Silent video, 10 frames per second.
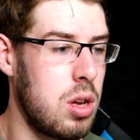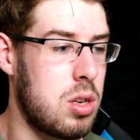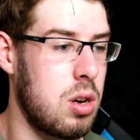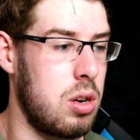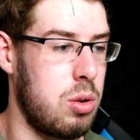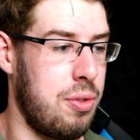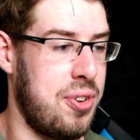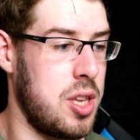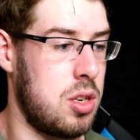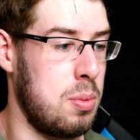that's going to
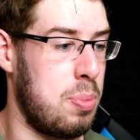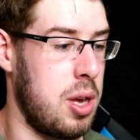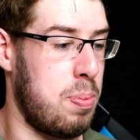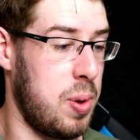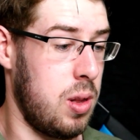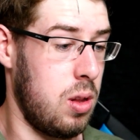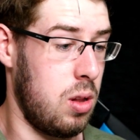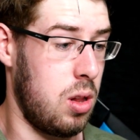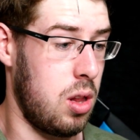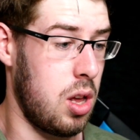offend some
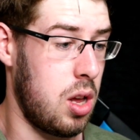people.